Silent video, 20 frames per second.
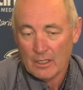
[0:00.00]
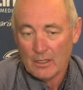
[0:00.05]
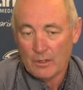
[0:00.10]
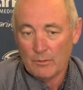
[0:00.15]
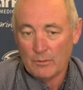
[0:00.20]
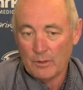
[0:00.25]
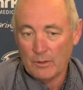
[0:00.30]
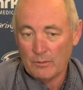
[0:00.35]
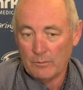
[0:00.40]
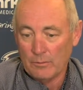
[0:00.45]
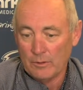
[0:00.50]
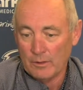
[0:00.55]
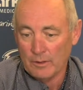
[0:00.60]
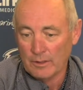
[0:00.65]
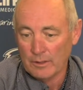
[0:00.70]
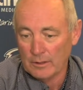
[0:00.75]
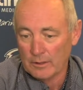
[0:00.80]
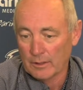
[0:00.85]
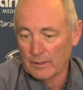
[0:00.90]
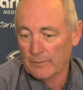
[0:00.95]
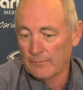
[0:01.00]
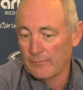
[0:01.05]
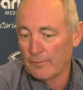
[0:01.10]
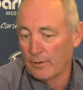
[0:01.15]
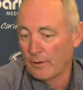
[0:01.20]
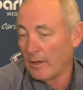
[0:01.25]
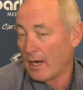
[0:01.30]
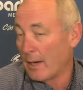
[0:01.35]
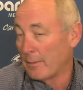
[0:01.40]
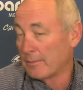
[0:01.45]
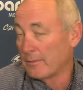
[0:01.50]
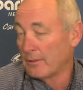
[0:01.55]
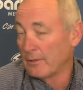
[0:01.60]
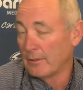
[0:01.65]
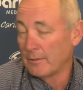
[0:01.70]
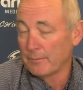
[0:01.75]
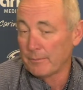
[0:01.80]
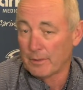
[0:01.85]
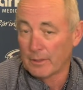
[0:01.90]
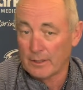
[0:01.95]
we're really looking for the
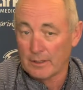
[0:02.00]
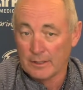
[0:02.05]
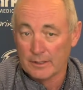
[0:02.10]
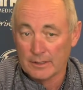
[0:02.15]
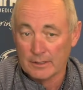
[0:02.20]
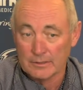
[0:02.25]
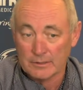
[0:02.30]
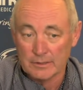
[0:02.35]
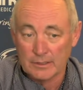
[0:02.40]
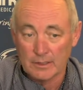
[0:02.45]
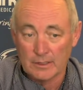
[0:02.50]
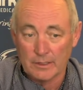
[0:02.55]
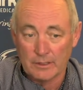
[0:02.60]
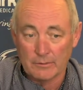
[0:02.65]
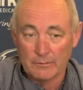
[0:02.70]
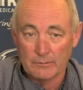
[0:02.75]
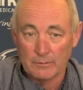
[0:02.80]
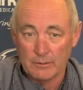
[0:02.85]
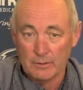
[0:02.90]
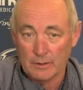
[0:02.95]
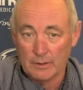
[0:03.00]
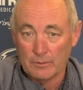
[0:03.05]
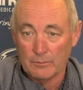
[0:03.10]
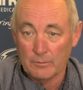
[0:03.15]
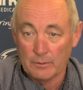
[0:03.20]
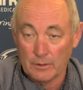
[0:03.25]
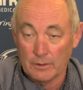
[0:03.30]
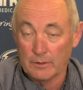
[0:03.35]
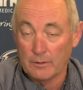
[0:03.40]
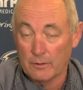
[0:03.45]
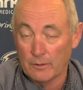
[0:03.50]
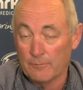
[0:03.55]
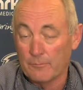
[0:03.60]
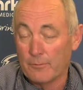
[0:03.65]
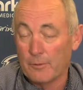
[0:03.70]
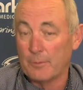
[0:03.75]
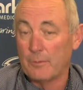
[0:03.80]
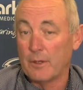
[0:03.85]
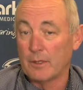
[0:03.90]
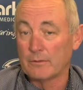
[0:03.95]
opportunity to play against a really, really good
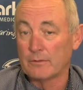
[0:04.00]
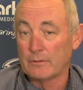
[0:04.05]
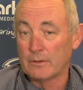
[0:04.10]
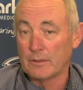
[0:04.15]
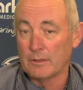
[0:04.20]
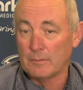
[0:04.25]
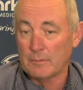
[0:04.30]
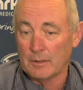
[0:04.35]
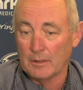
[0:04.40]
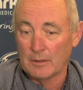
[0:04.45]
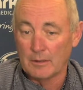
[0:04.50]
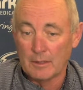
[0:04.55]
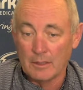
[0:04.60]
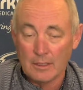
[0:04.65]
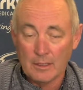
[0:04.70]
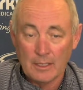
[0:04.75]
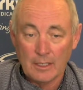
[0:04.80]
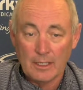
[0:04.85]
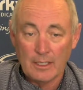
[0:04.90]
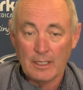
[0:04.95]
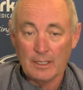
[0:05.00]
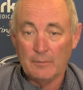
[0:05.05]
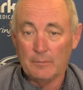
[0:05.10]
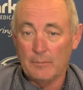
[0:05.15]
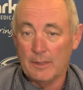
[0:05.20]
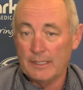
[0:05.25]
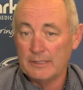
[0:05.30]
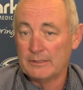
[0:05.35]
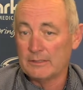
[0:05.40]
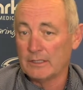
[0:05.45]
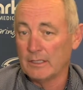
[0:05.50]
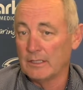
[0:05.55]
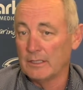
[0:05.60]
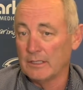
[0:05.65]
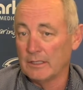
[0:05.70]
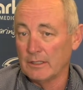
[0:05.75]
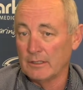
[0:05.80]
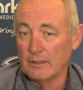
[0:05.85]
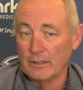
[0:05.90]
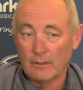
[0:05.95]
football team in
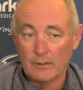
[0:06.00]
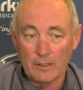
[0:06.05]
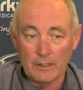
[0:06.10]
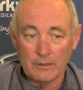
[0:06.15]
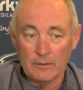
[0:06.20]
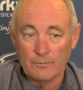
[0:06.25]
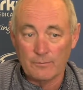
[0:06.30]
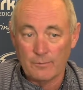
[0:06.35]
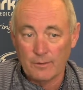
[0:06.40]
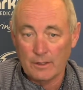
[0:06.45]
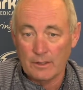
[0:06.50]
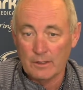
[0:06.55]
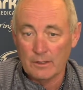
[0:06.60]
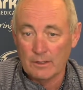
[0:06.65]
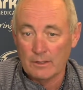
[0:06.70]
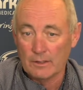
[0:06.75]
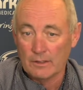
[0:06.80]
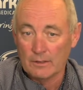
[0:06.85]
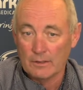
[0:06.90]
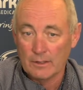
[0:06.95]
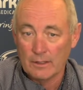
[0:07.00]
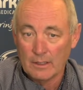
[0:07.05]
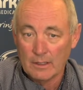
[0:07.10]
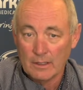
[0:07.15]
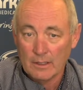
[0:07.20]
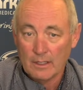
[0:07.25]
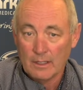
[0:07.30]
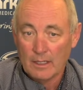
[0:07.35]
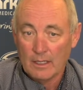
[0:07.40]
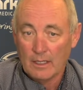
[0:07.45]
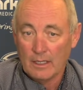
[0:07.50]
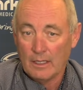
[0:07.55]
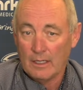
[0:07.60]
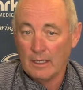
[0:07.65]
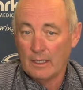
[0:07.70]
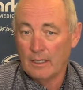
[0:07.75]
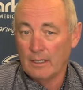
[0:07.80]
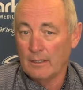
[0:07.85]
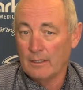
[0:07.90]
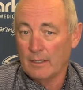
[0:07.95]
Mesa, and they're undefeated.
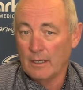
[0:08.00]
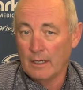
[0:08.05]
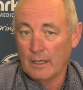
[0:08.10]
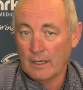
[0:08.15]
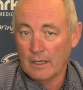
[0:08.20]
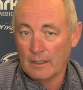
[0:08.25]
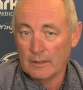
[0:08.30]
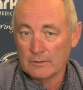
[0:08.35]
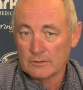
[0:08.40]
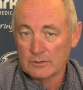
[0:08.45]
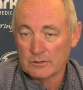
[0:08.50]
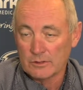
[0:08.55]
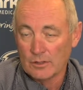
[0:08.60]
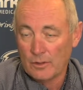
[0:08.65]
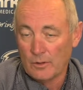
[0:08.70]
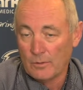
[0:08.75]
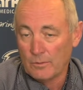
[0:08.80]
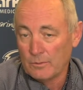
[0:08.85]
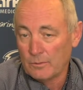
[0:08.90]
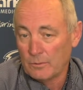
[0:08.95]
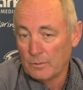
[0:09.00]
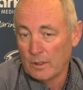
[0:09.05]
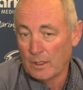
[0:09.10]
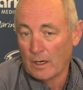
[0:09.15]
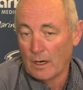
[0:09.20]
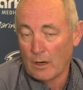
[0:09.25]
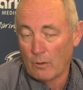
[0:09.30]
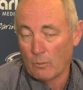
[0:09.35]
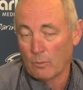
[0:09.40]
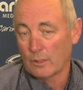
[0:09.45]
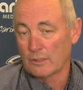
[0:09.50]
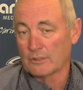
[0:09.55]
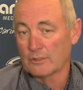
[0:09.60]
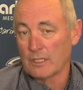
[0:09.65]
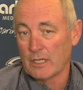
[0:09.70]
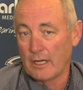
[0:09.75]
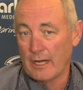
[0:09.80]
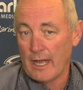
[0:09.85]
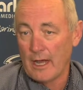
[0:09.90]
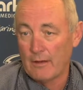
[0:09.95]
So our work's
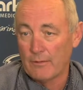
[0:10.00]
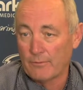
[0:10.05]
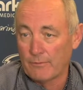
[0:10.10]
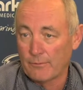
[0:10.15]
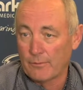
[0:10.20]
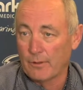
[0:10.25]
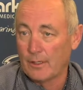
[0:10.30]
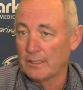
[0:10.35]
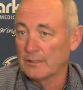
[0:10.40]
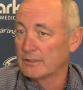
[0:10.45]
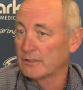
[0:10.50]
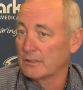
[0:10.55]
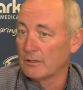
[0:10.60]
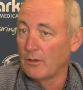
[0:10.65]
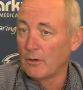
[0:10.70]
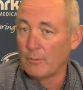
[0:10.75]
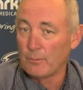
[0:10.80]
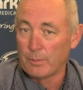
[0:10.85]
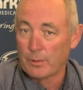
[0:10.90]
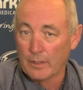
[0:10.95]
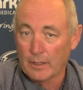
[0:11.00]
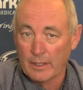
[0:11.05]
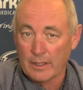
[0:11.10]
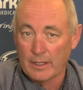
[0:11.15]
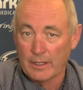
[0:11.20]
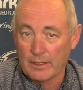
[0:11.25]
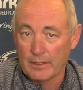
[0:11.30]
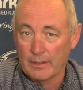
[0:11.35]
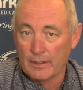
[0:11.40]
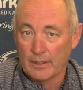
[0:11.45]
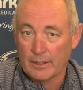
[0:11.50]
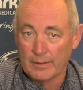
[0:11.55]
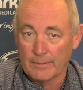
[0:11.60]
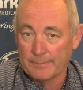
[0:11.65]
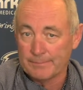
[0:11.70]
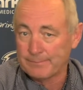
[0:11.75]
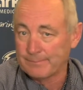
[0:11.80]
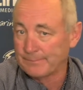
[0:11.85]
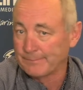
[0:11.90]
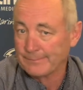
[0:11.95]
cut out for us to go play
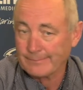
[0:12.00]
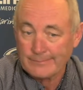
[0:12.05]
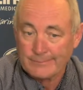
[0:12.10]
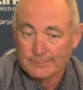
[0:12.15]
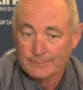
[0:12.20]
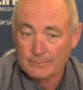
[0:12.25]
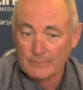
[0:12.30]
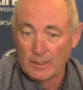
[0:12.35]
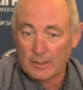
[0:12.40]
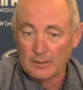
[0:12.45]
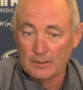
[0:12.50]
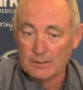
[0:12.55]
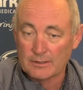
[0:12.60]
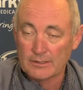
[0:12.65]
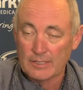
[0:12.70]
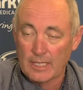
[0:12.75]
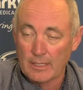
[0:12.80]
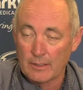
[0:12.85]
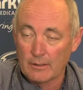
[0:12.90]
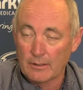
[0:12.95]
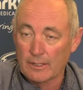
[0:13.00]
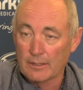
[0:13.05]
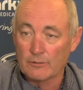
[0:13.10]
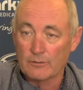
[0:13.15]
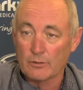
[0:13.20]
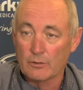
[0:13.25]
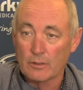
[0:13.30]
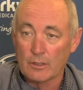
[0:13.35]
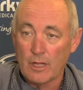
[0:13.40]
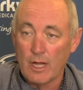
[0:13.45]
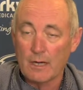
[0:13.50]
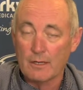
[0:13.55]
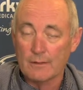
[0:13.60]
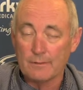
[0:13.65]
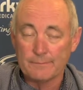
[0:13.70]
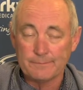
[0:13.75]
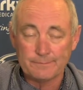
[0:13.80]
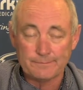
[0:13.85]
on this Saturday at 2 o'clock.